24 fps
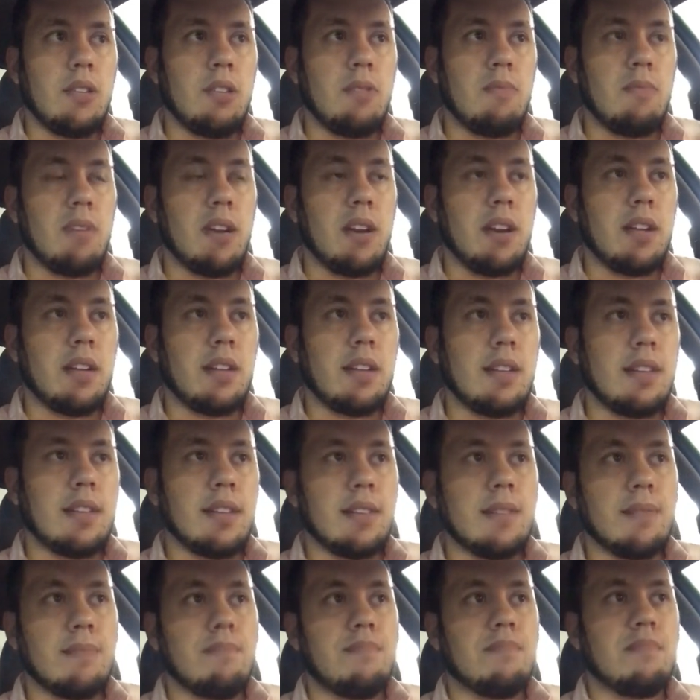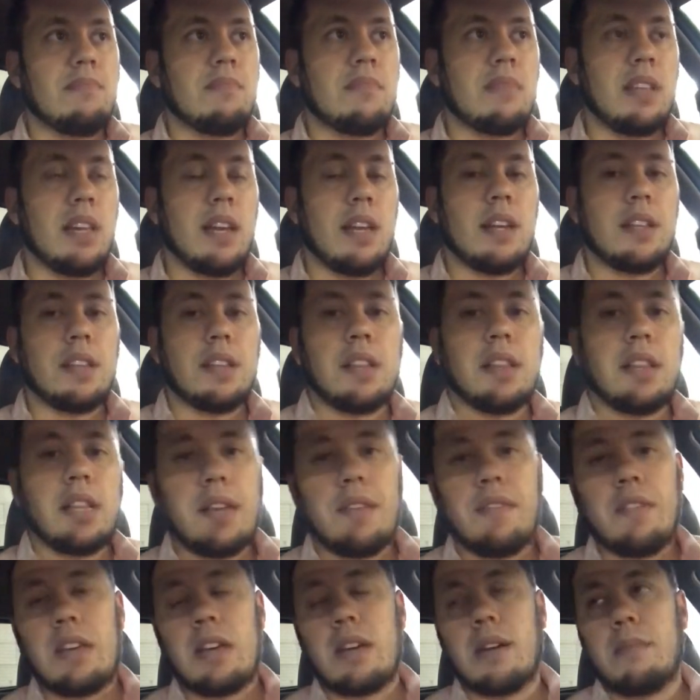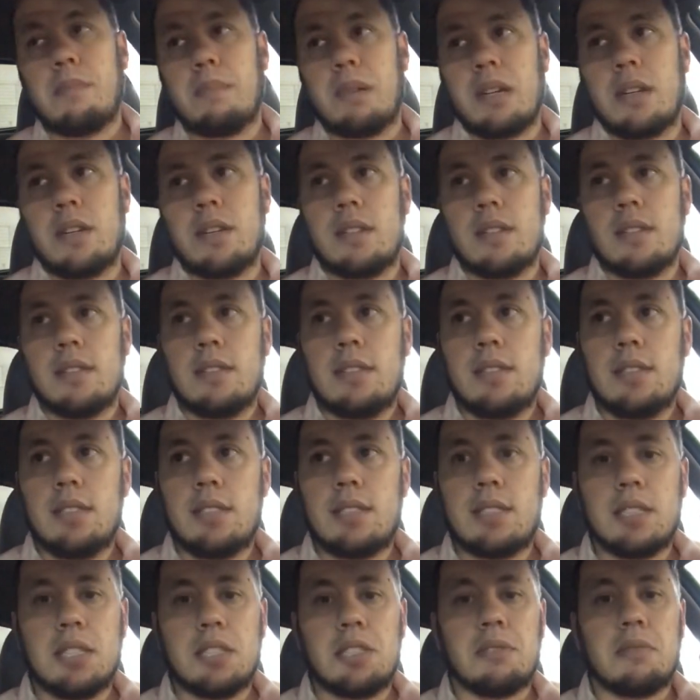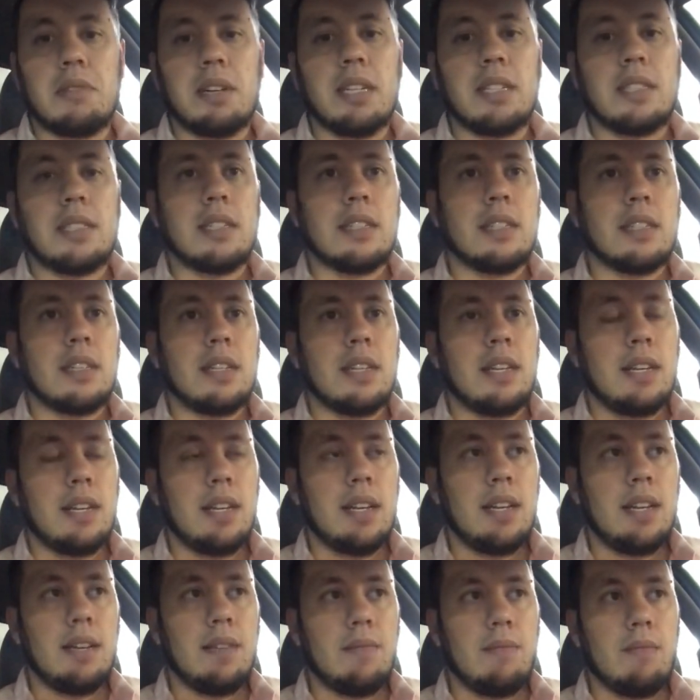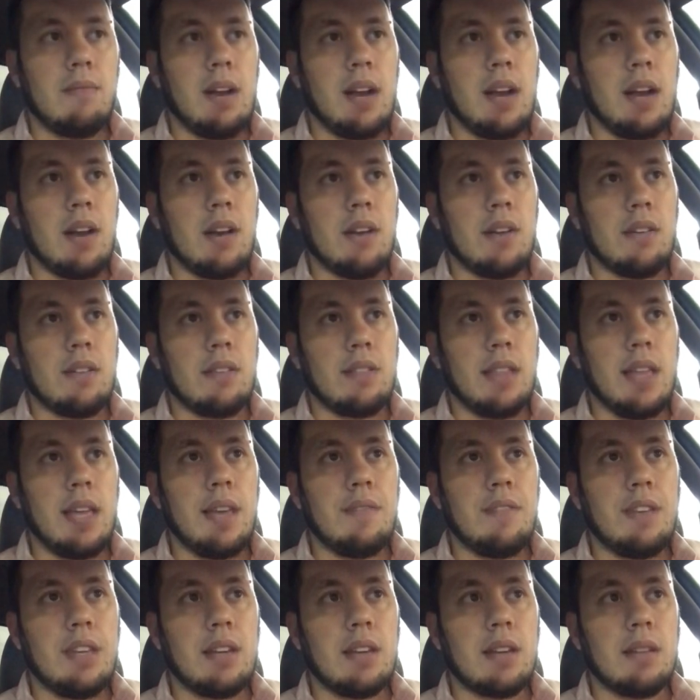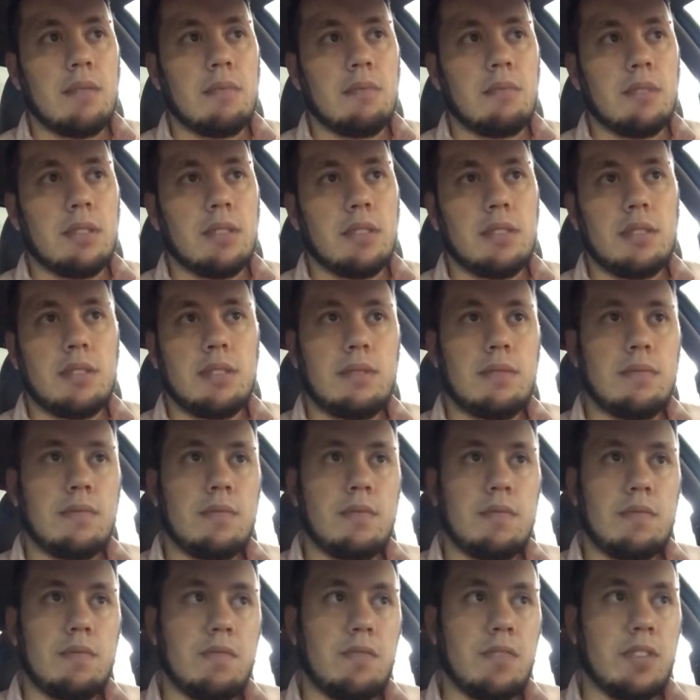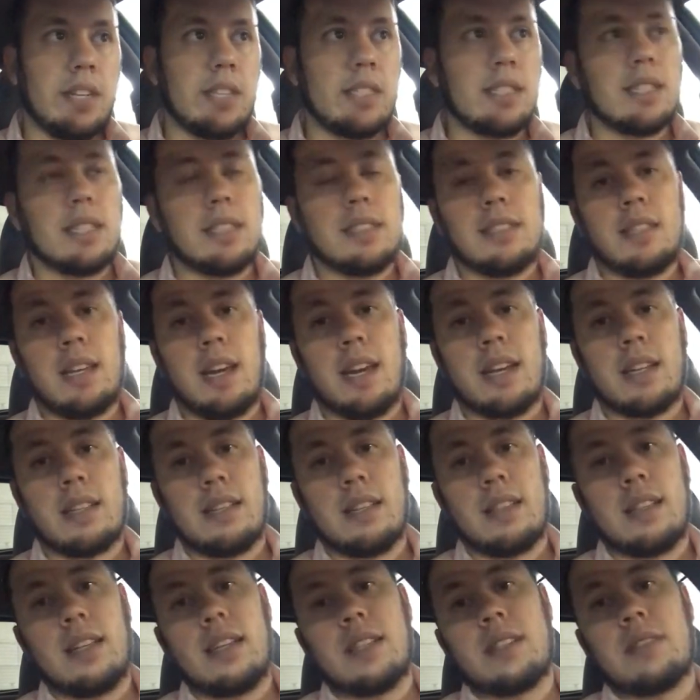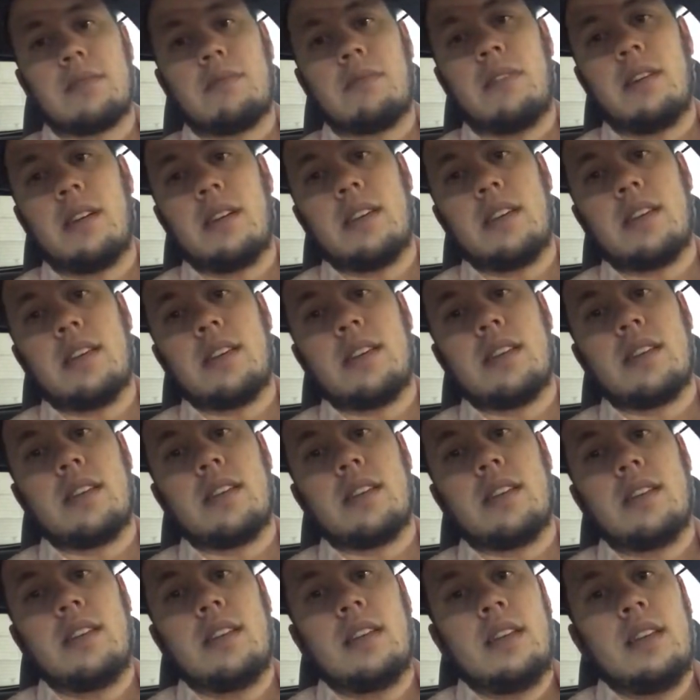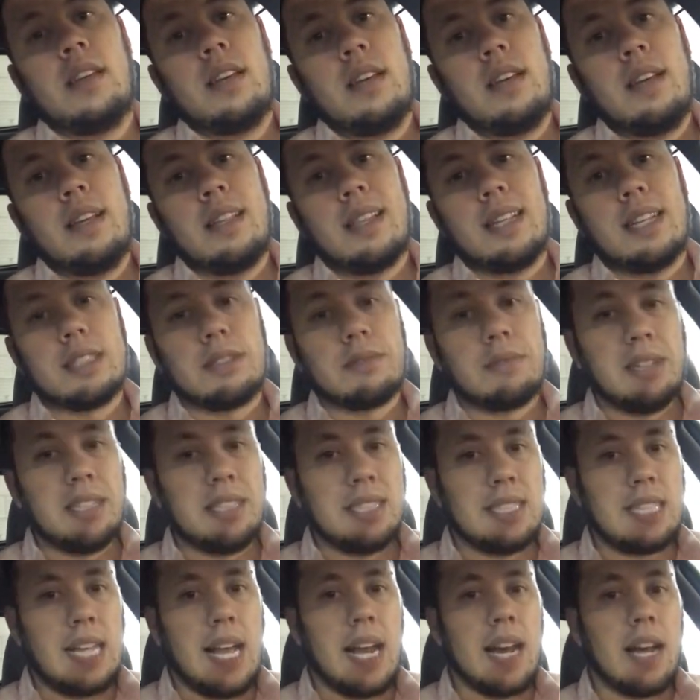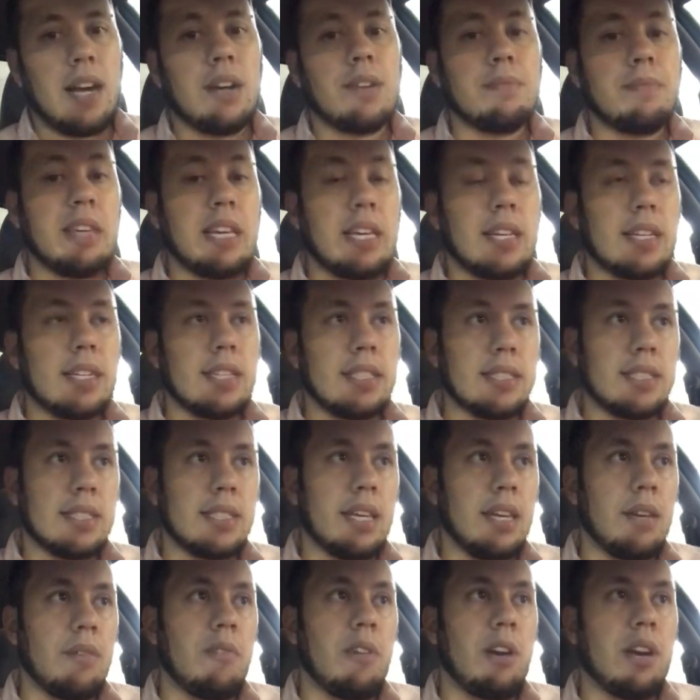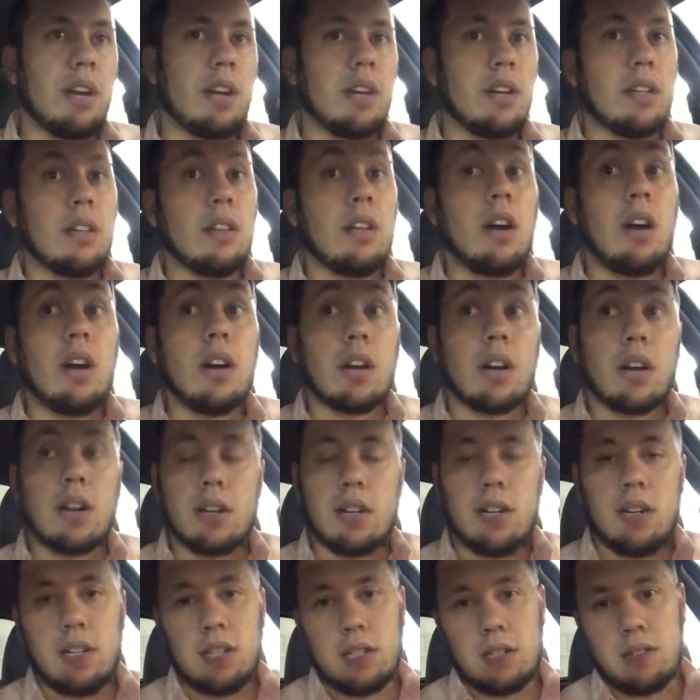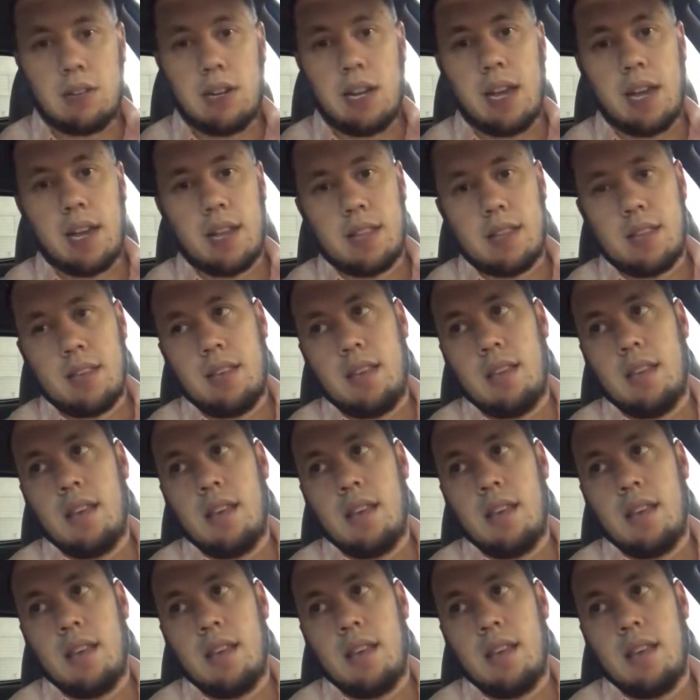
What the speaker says: run into kind of the Le'Veon Bell situation where Le'Veon was franchise tagged, and that's why he sat out, because he wanted a longer contract